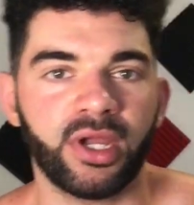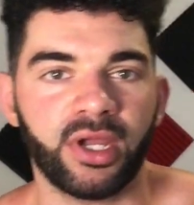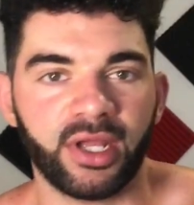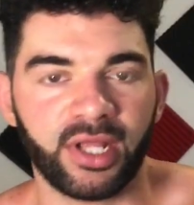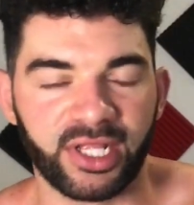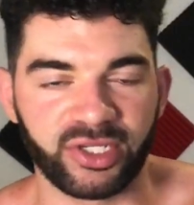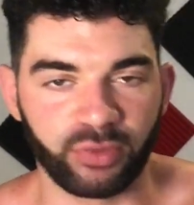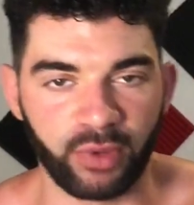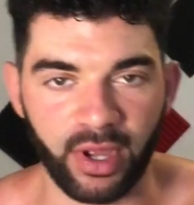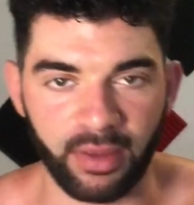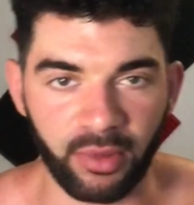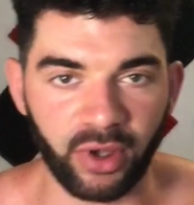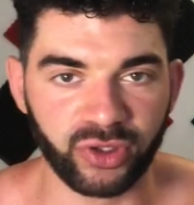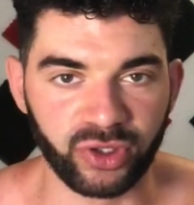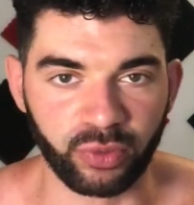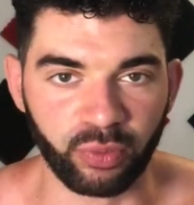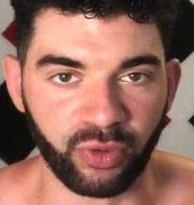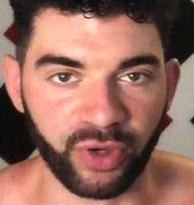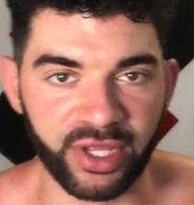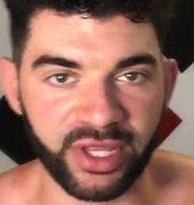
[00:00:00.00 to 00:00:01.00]
That's why I'm
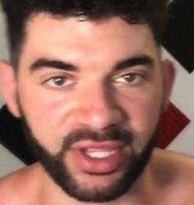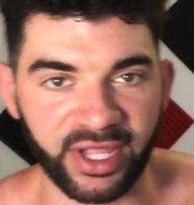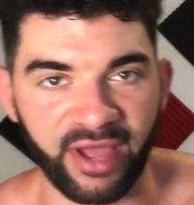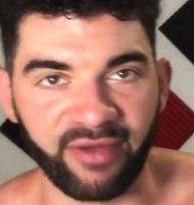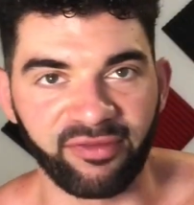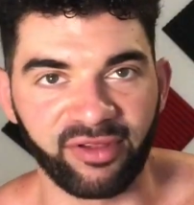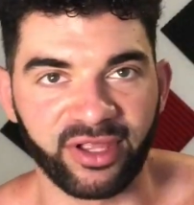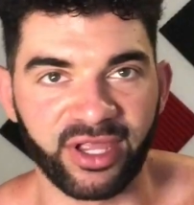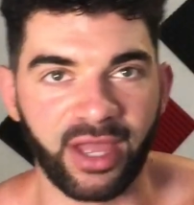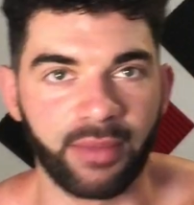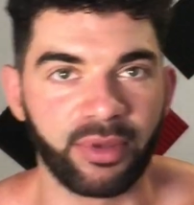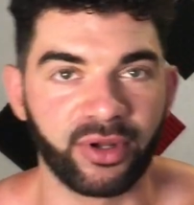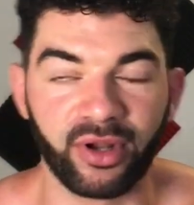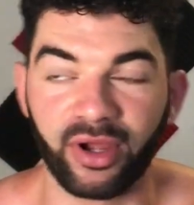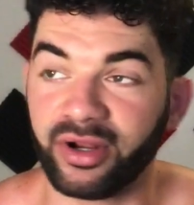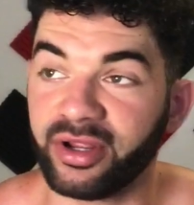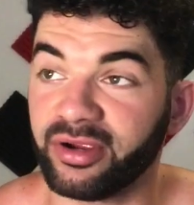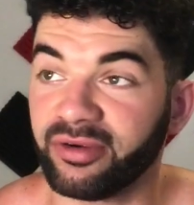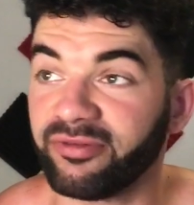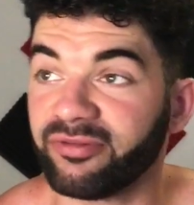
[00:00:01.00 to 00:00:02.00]
also breathing heavily. I've been
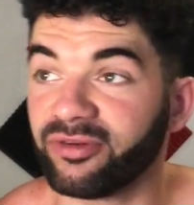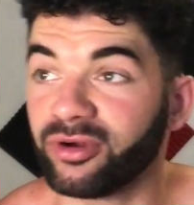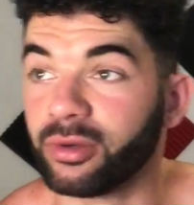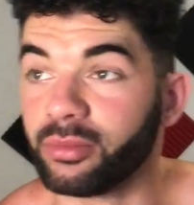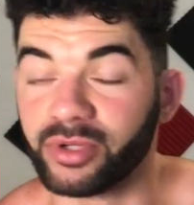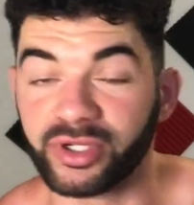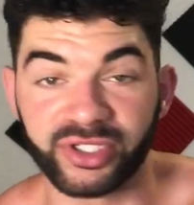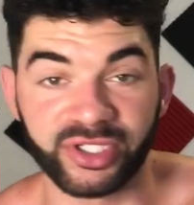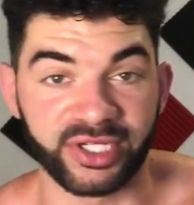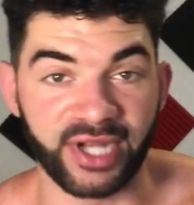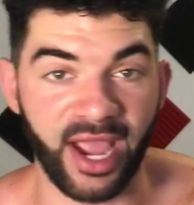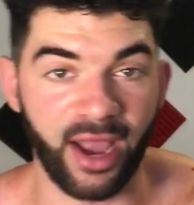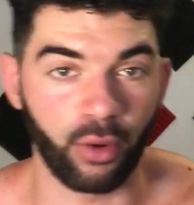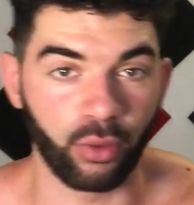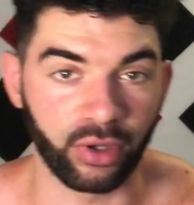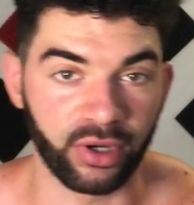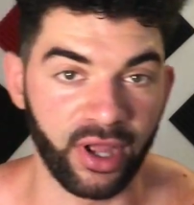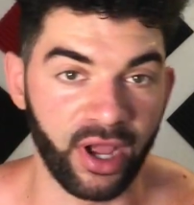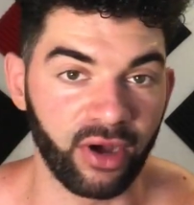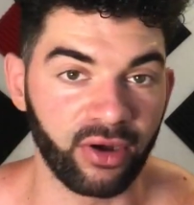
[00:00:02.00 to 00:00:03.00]
on here for almost an
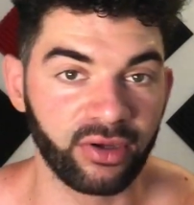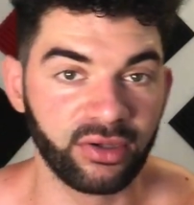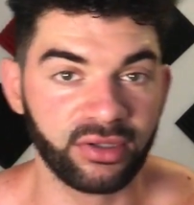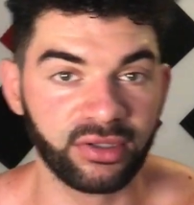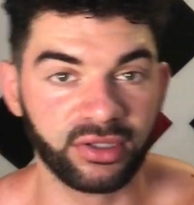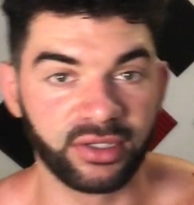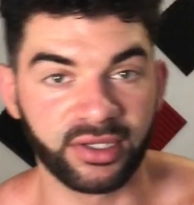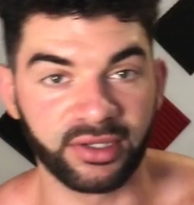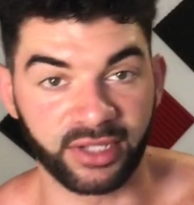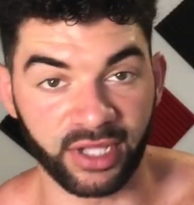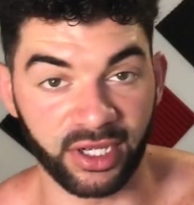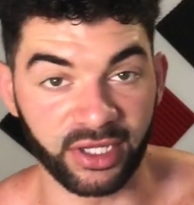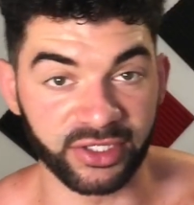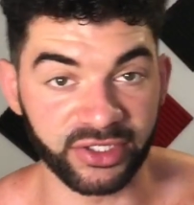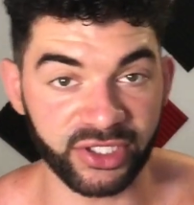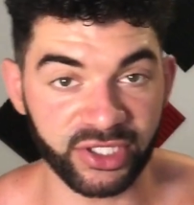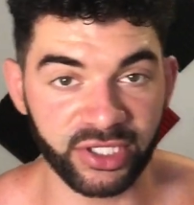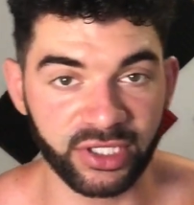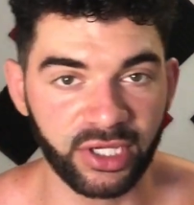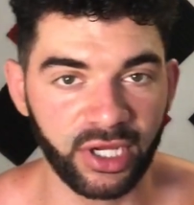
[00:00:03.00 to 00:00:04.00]
hour now
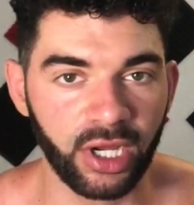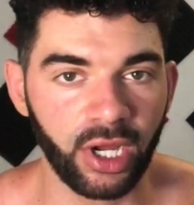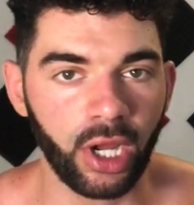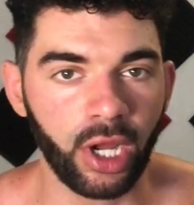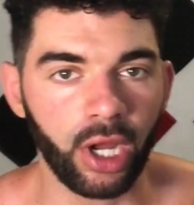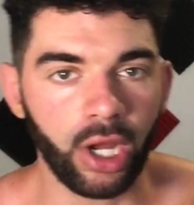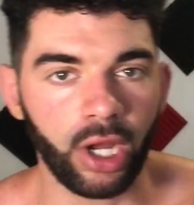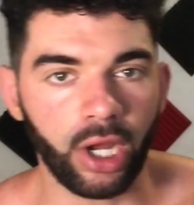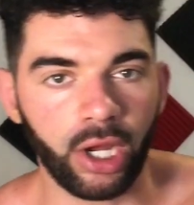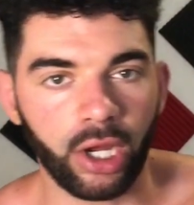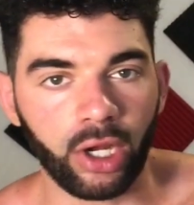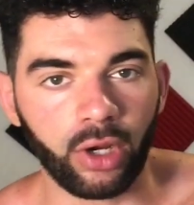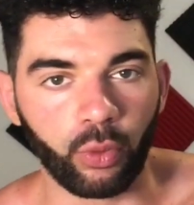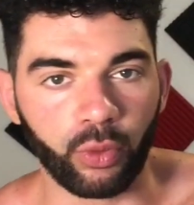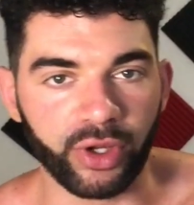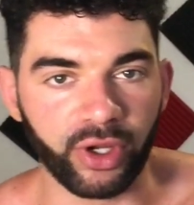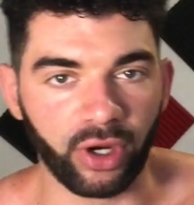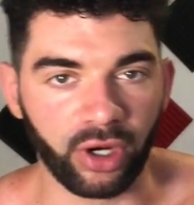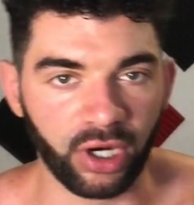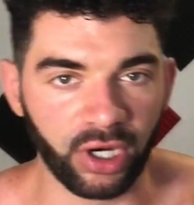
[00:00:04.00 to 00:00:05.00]
because
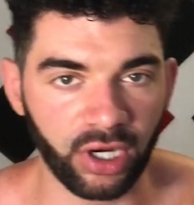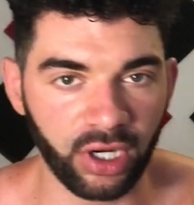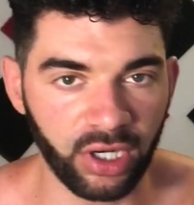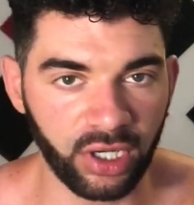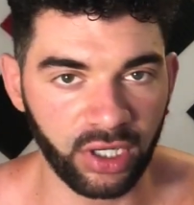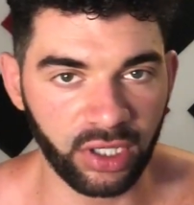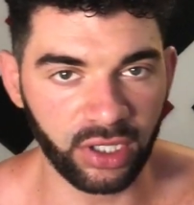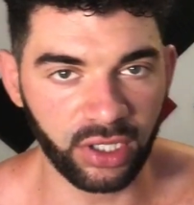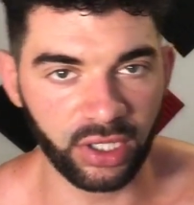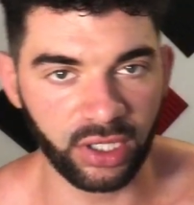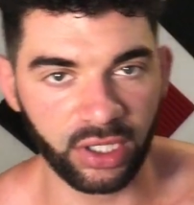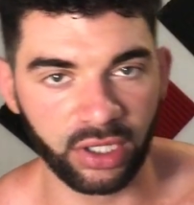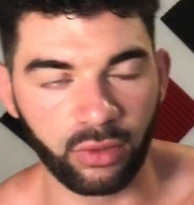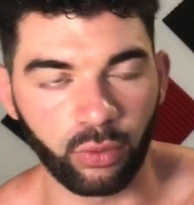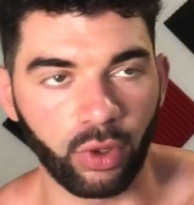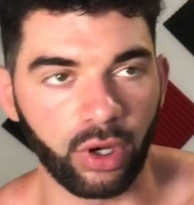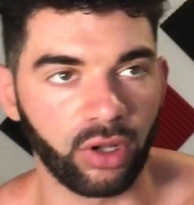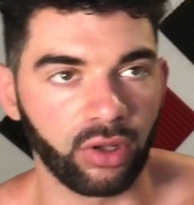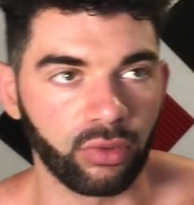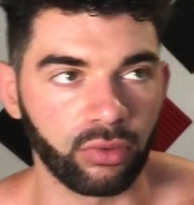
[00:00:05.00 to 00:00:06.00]
we are,
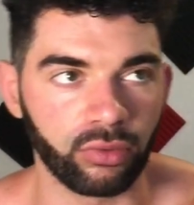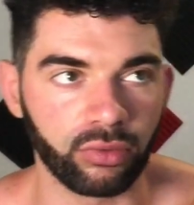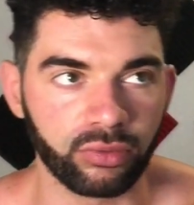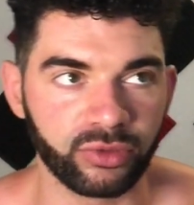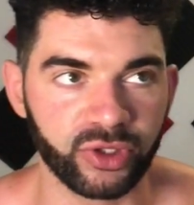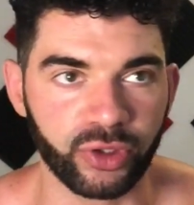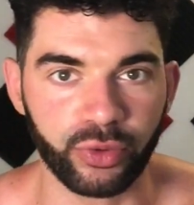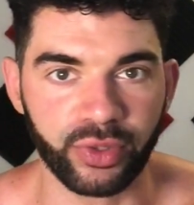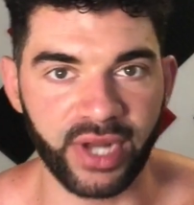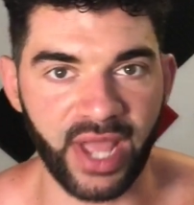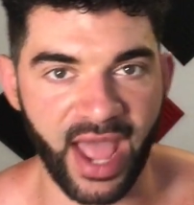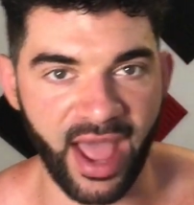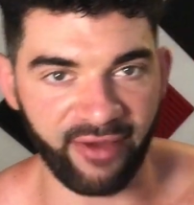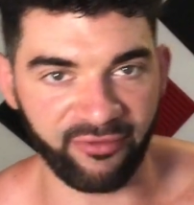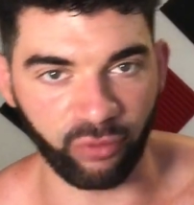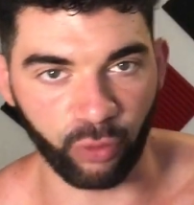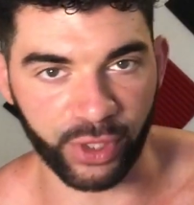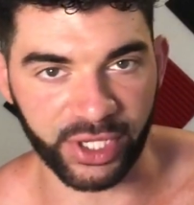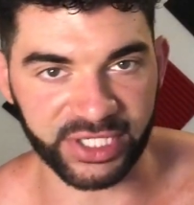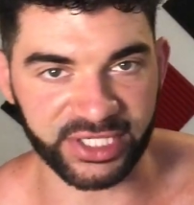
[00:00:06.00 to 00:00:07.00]
well, two and a
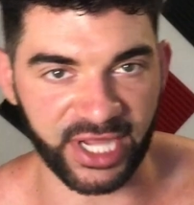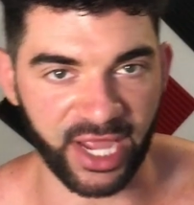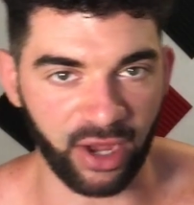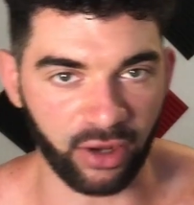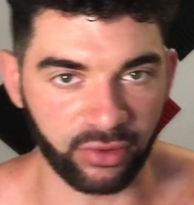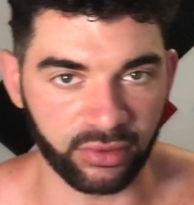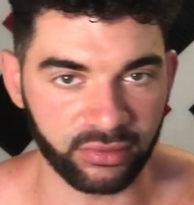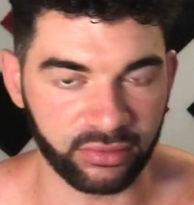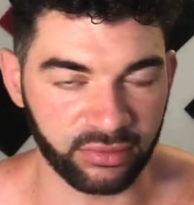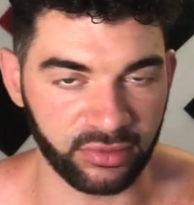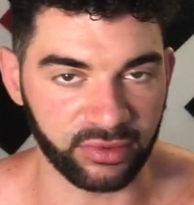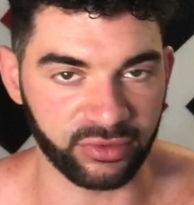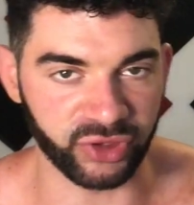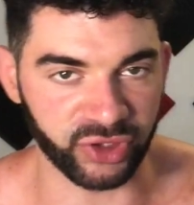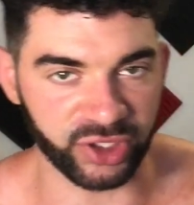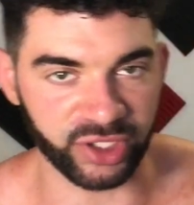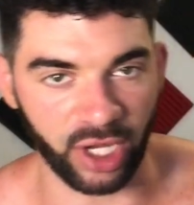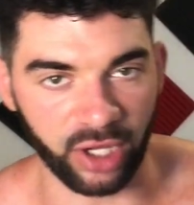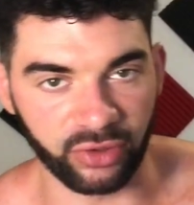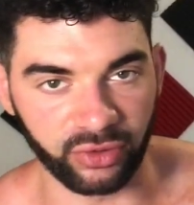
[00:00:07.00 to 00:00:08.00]
half weeks out,
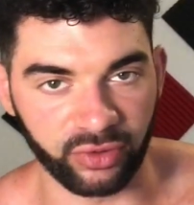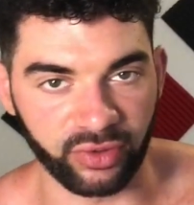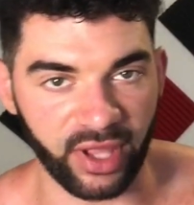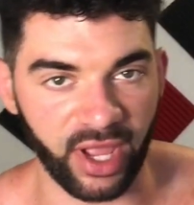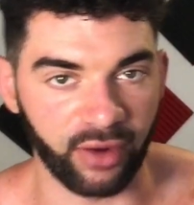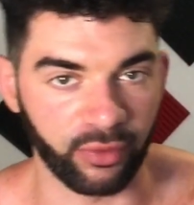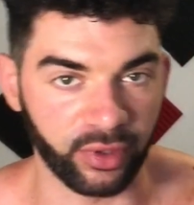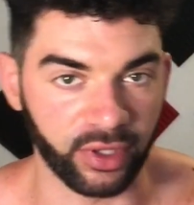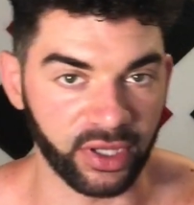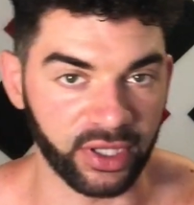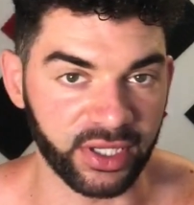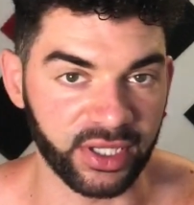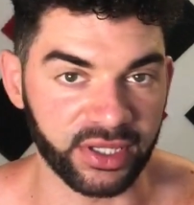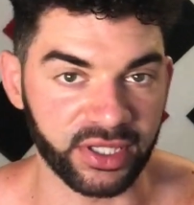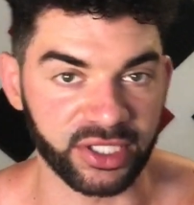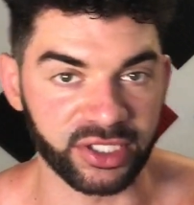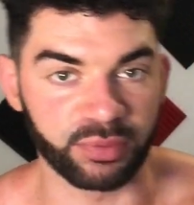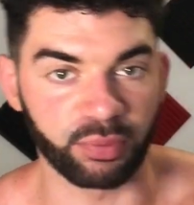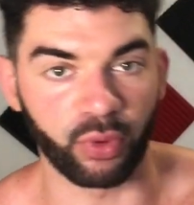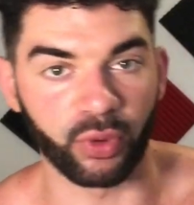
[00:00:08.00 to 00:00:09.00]
just under that really at
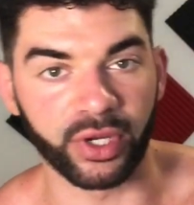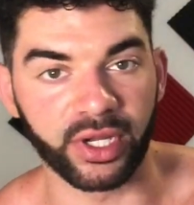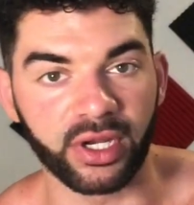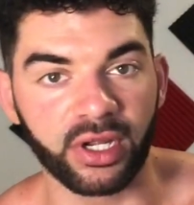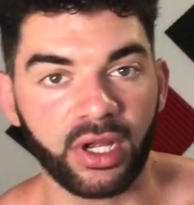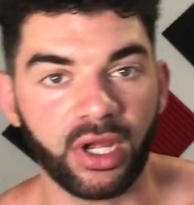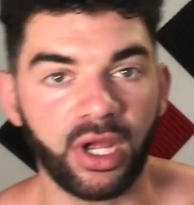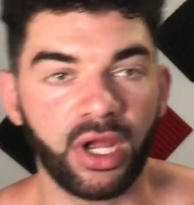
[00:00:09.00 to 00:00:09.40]
this point,